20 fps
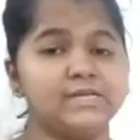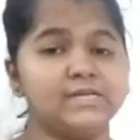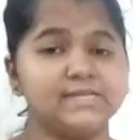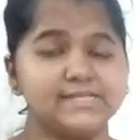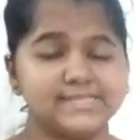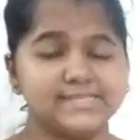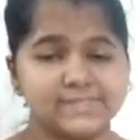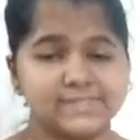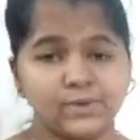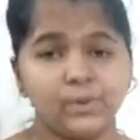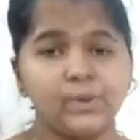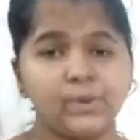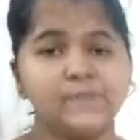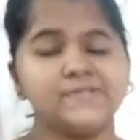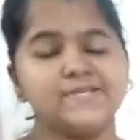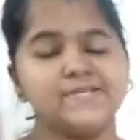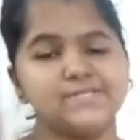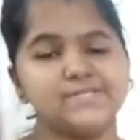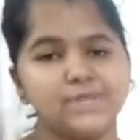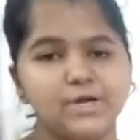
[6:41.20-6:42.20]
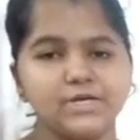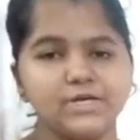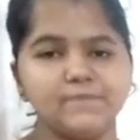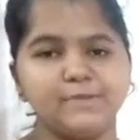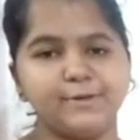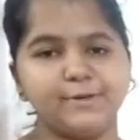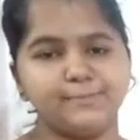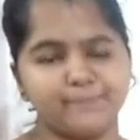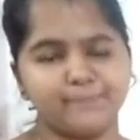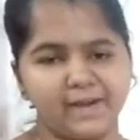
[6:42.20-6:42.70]
So to talk
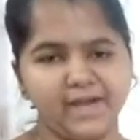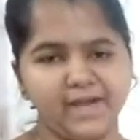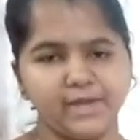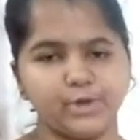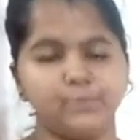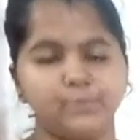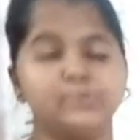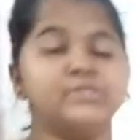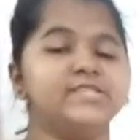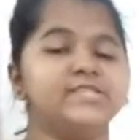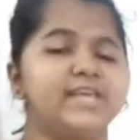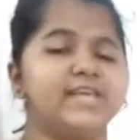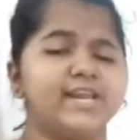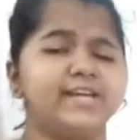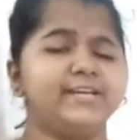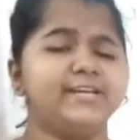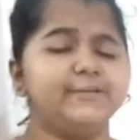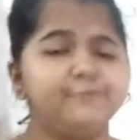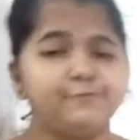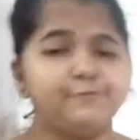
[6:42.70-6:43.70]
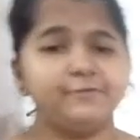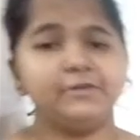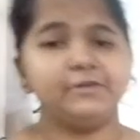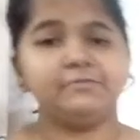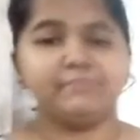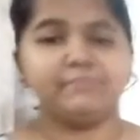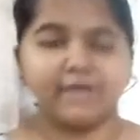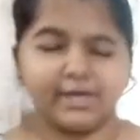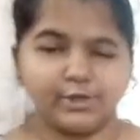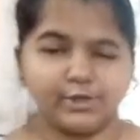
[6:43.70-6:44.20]
about biomes, there are different
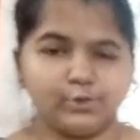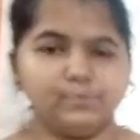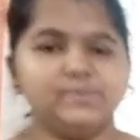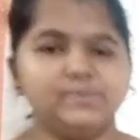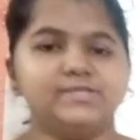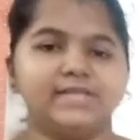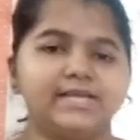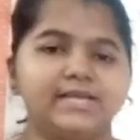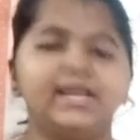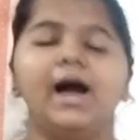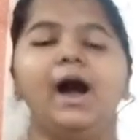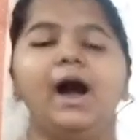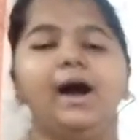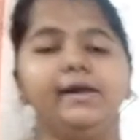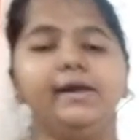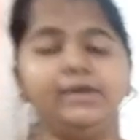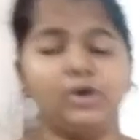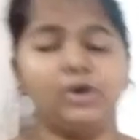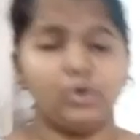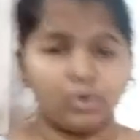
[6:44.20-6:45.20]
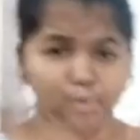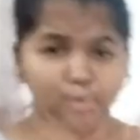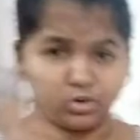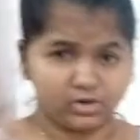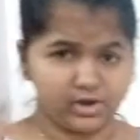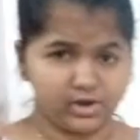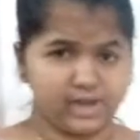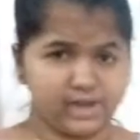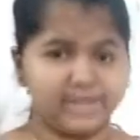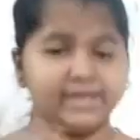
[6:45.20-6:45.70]
biomes in our
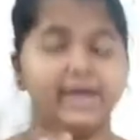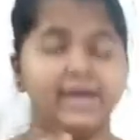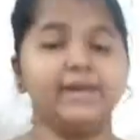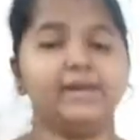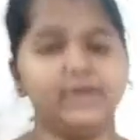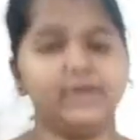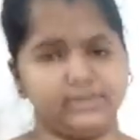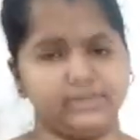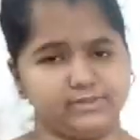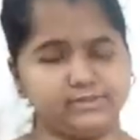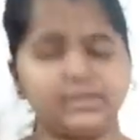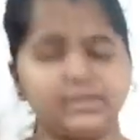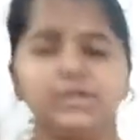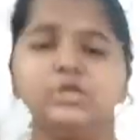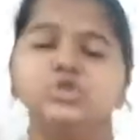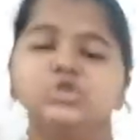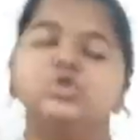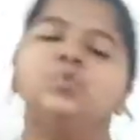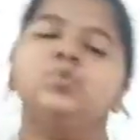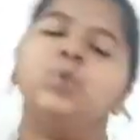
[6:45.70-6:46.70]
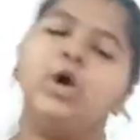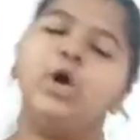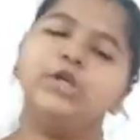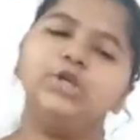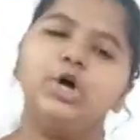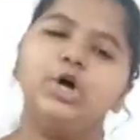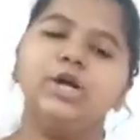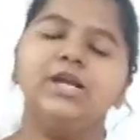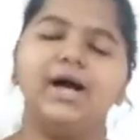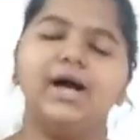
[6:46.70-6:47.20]
earth. So what
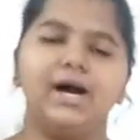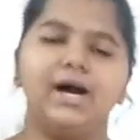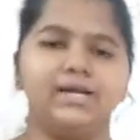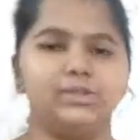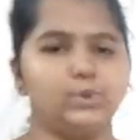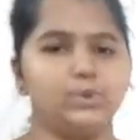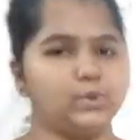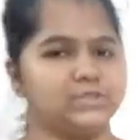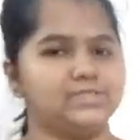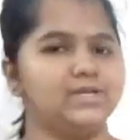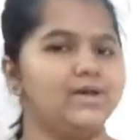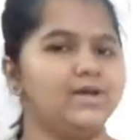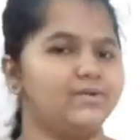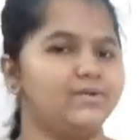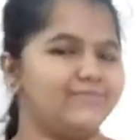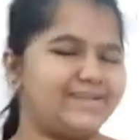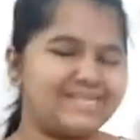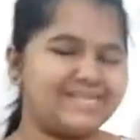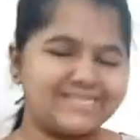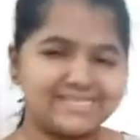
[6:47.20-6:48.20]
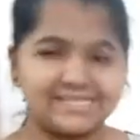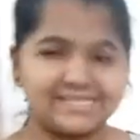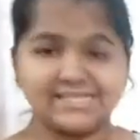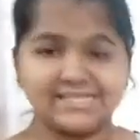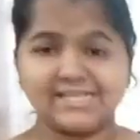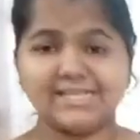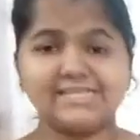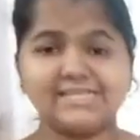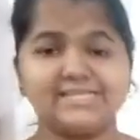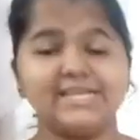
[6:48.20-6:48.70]
all are those? We'll
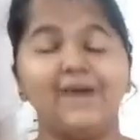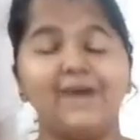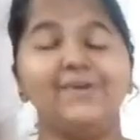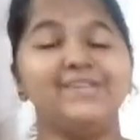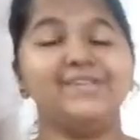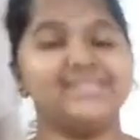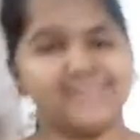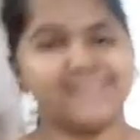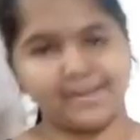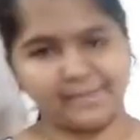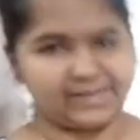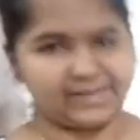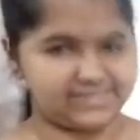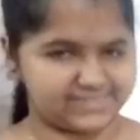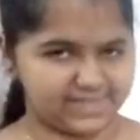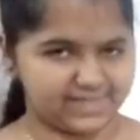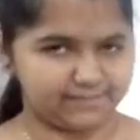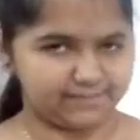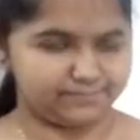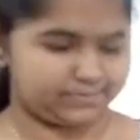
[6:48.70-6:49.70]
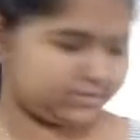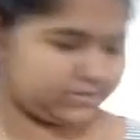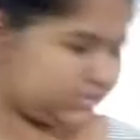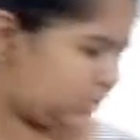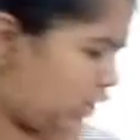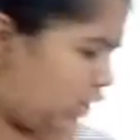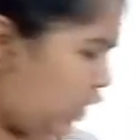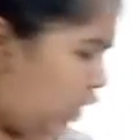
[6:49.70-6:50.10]
list out some examples.